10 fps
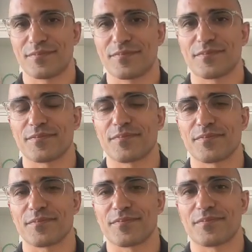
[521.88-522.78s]

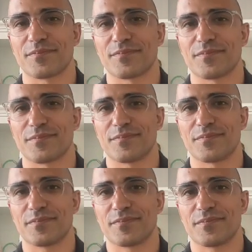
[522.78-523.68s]

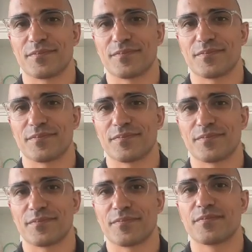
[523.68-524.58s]

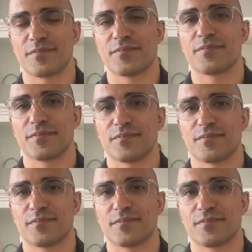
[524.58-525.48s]

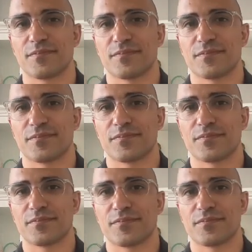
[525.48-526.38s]

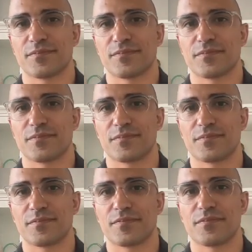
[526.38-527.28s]

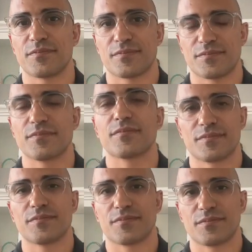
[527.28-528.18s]

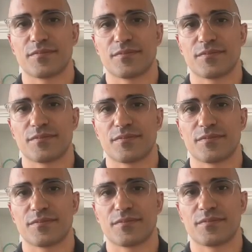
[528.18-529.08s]

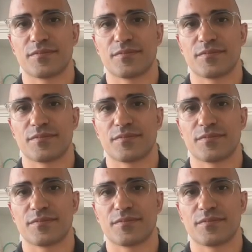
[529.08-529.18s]
(silent)